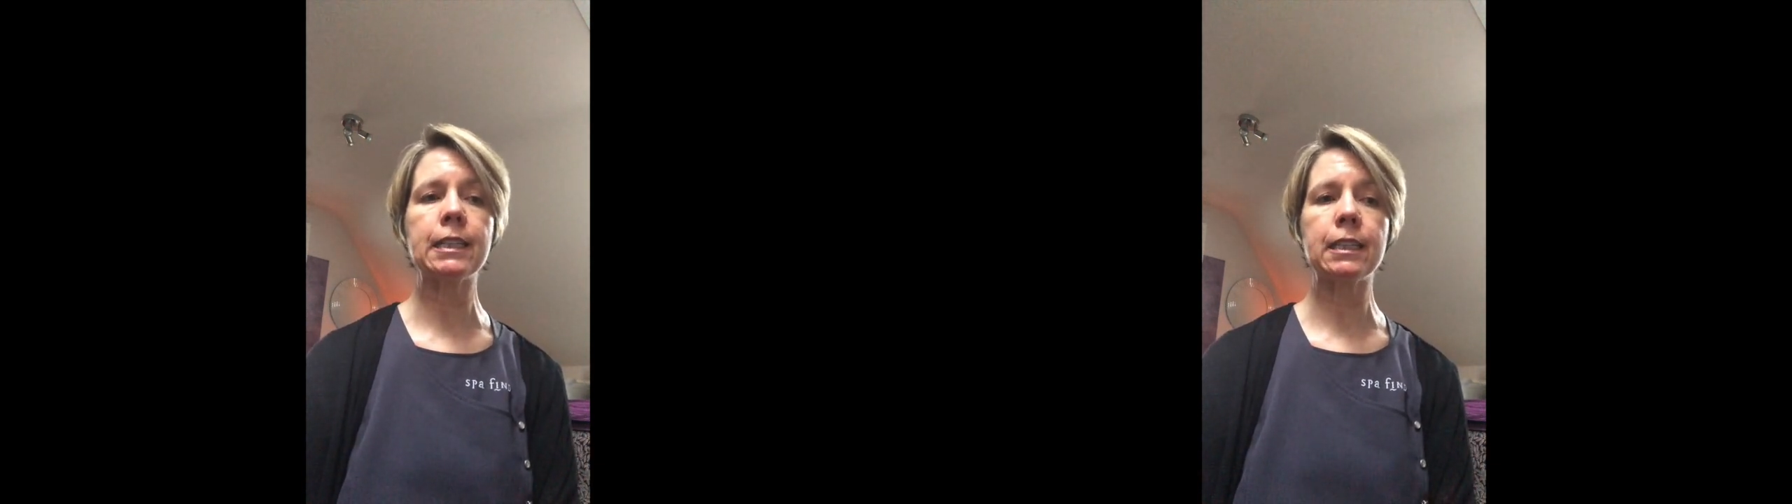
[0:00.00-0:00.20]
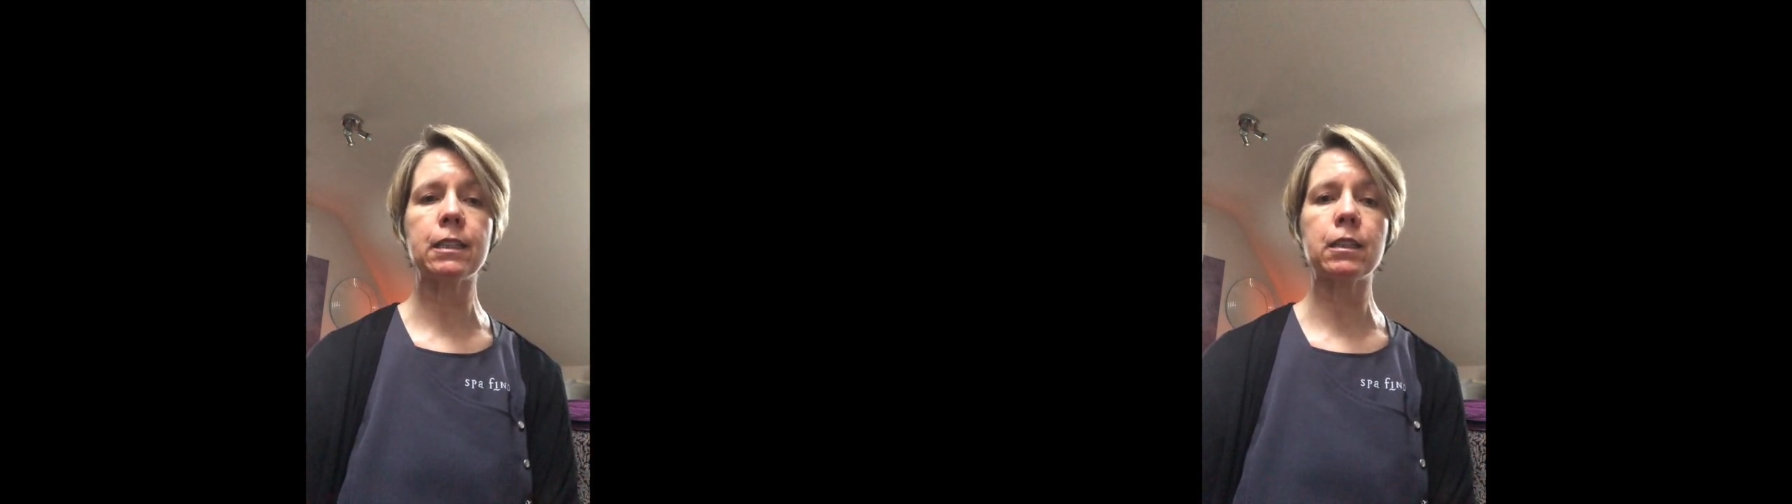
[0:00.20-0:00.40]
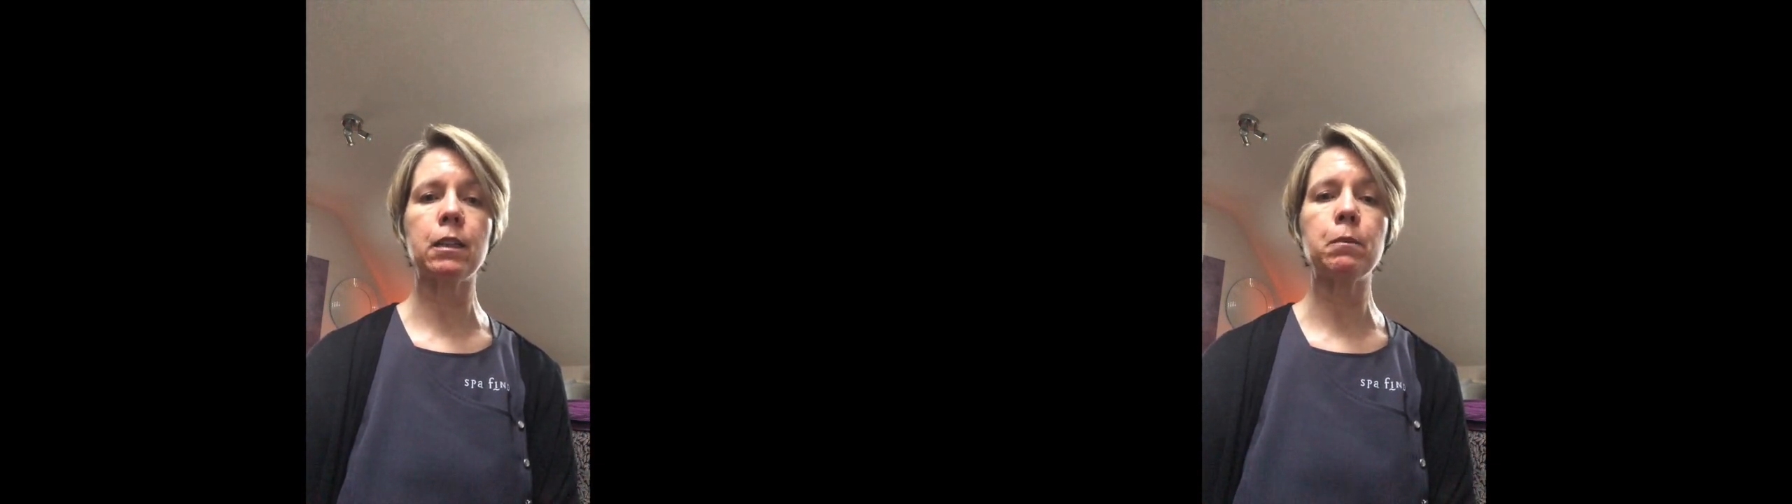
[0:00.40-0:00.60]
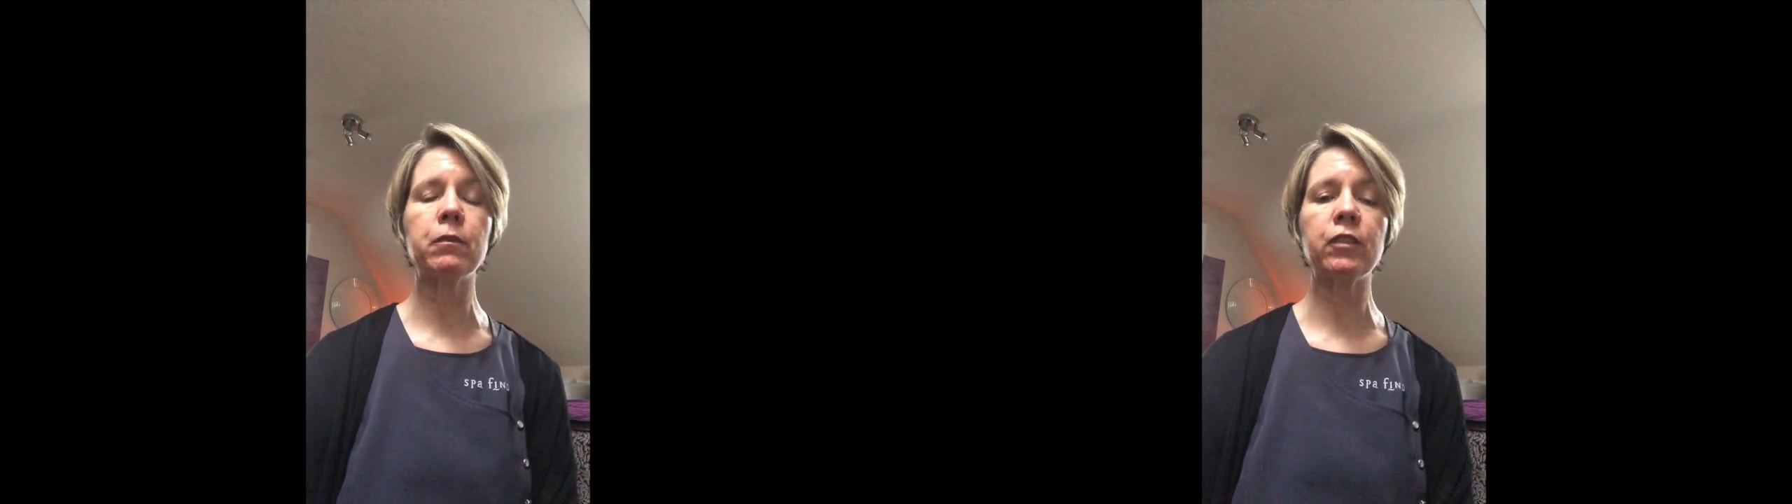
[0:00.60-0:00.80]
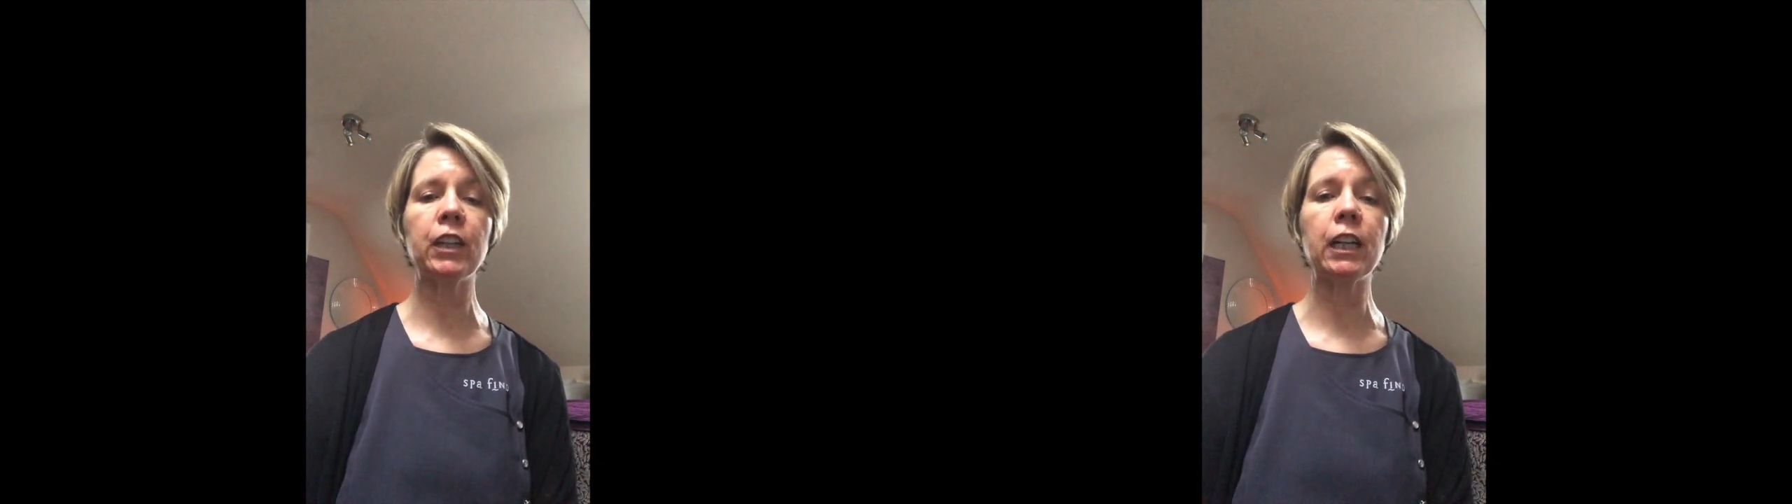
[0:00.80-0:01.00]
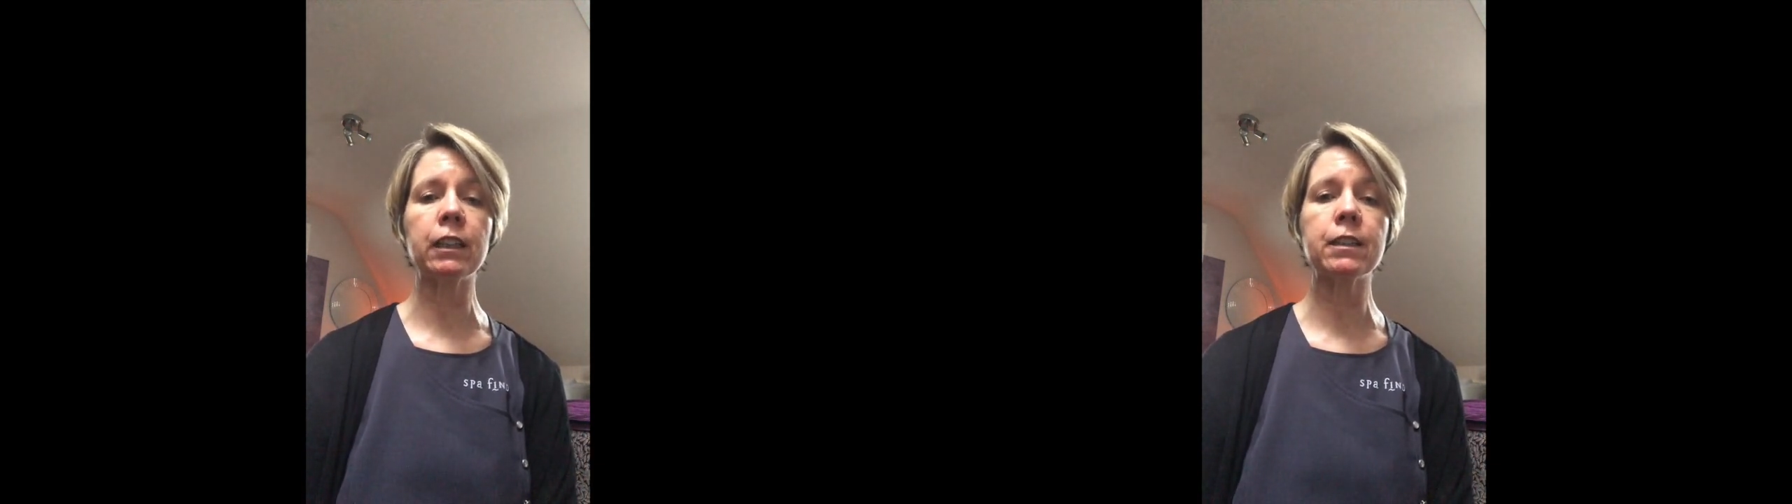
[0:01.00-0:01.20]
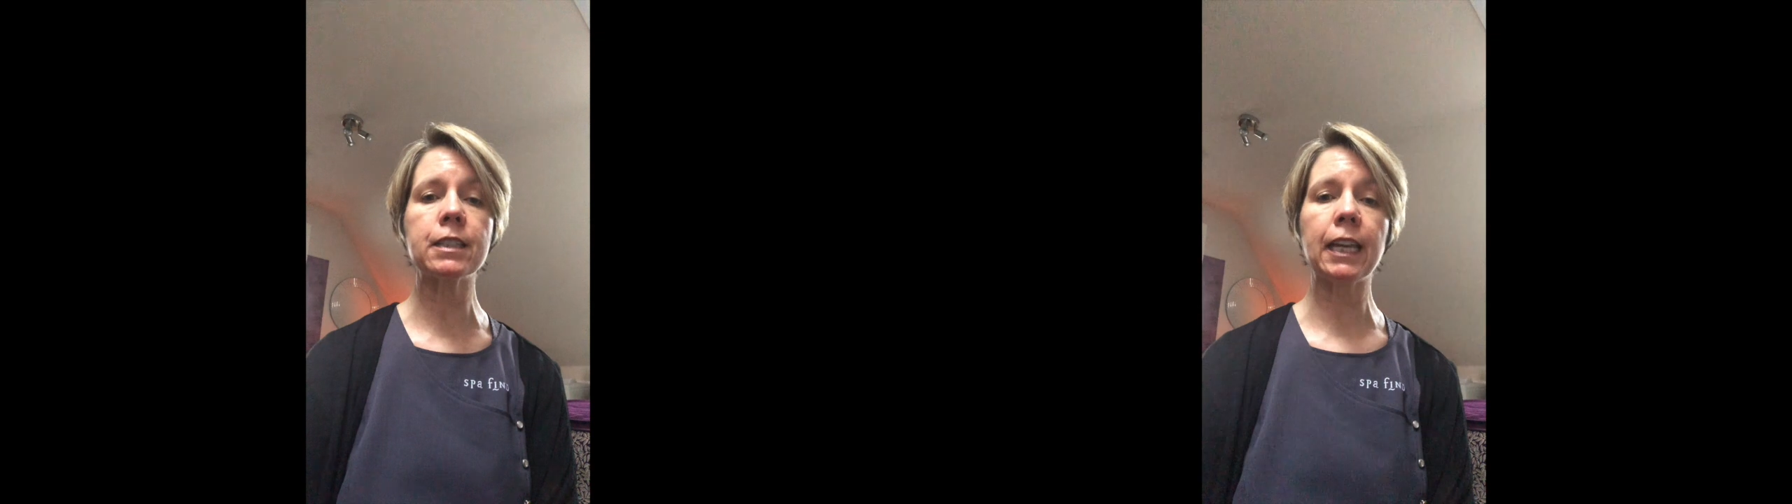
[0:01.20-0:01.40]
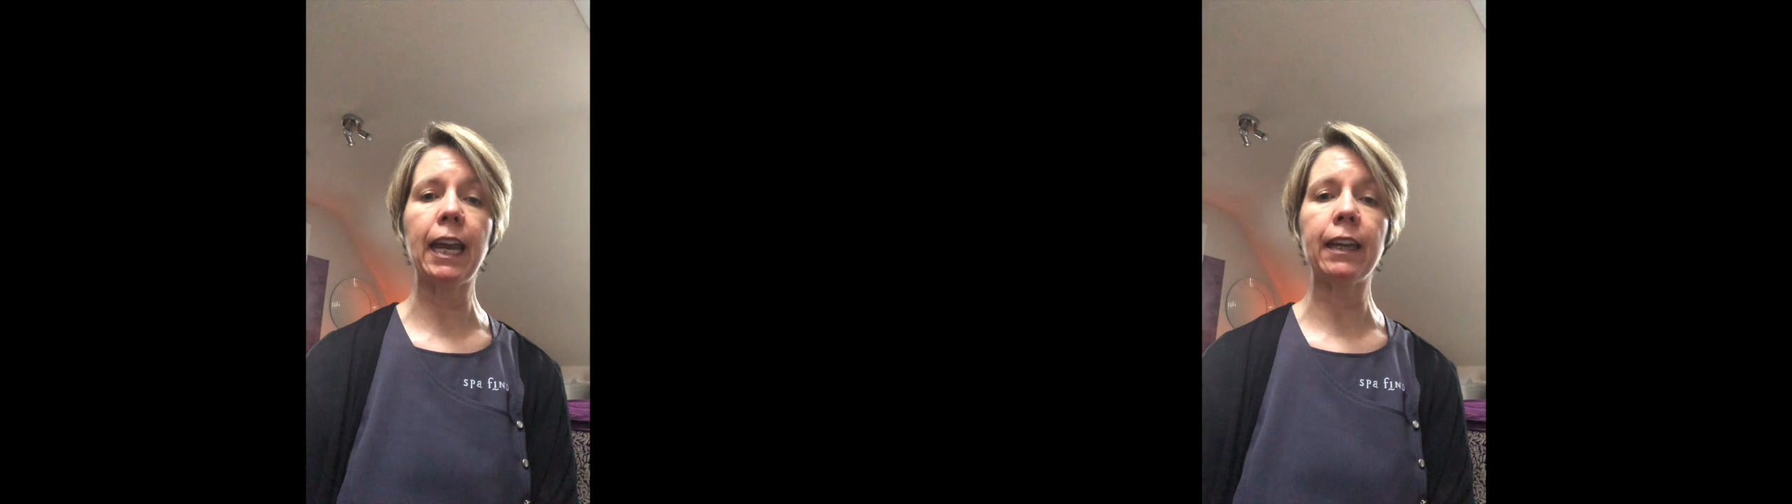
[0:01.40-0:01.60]
system for young
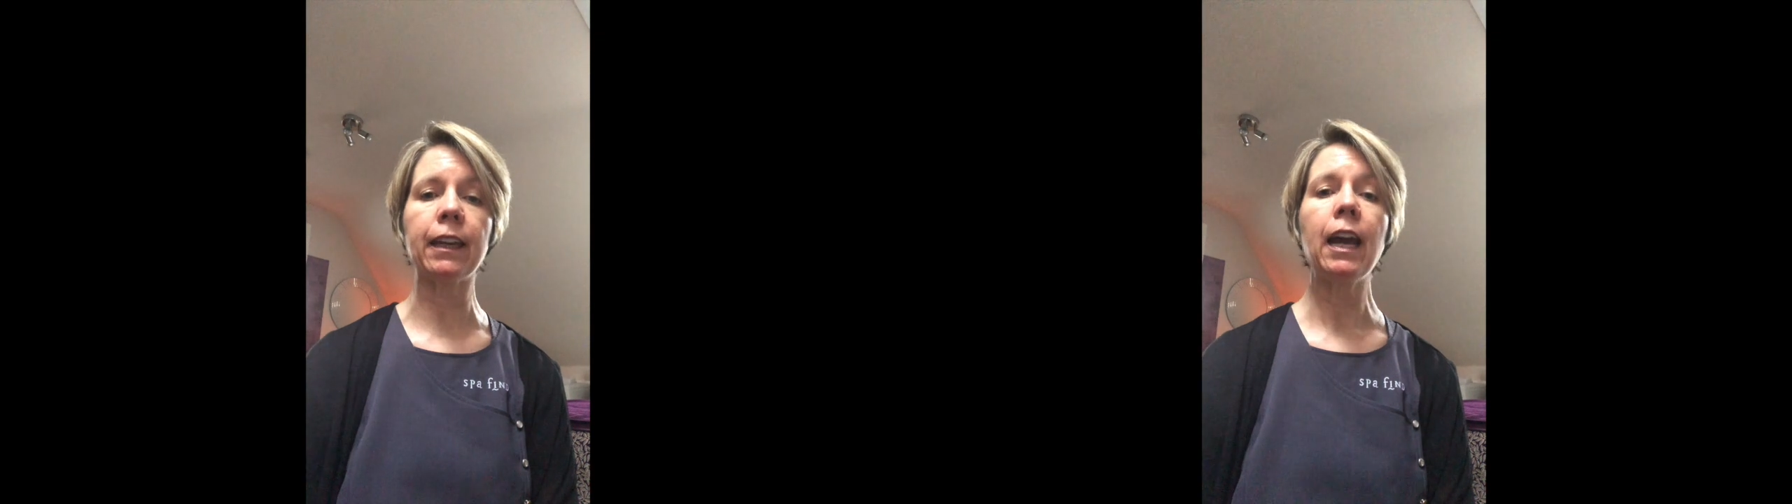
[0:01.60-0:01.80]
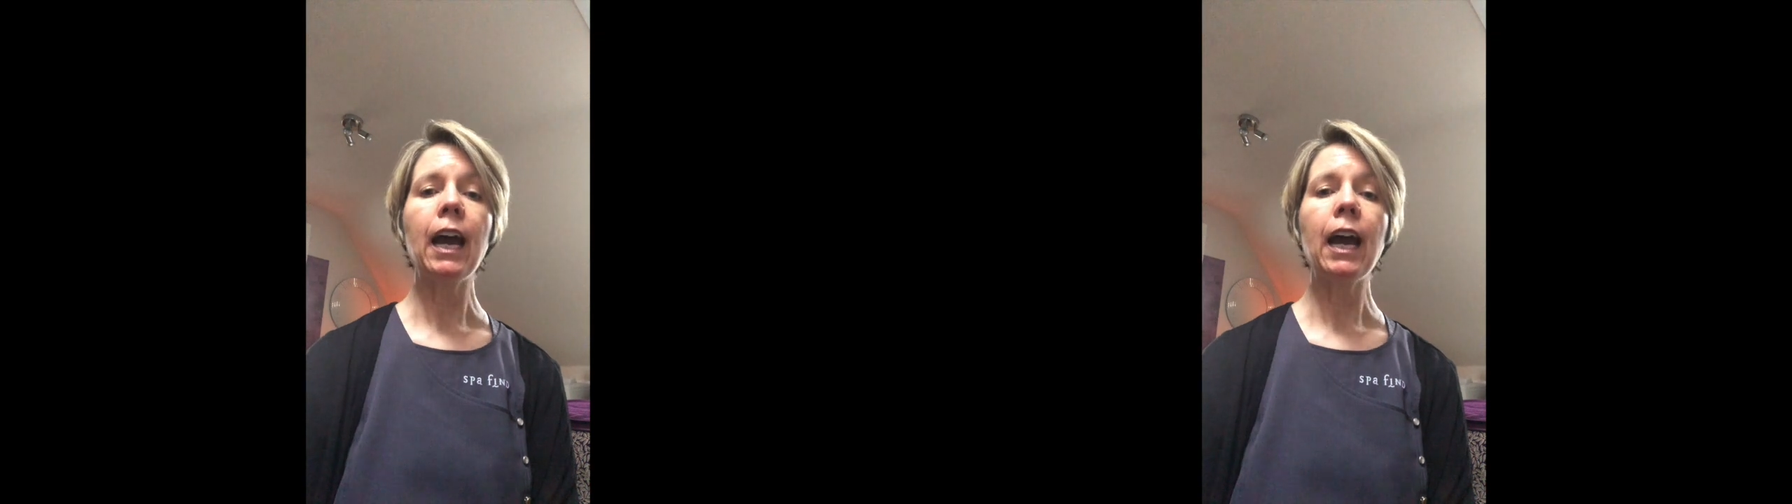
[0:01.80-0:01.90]
skin,